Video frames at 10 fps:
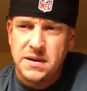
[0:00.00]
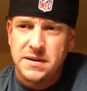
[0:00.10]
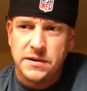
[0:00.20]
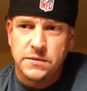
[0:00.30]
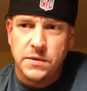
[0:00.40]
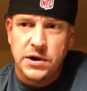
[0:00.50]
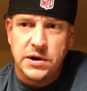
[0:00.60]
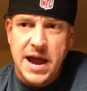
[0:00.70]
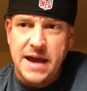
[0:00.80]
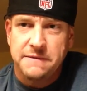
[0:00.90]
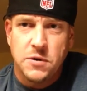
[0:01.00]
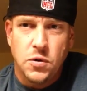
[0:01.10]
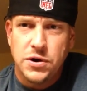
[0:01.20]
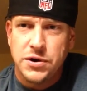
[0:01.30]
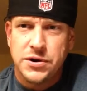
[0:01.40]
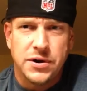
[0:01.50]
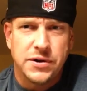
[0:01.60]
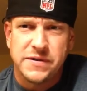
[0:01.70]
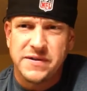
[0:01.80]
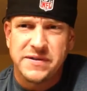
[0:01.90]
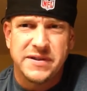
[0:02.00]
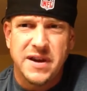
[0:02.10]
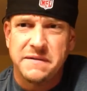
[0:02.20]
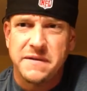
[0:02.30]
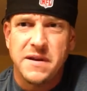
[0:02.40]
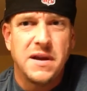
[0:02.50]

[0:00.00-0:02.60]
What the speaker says: These weird half-quarter turns and stuff,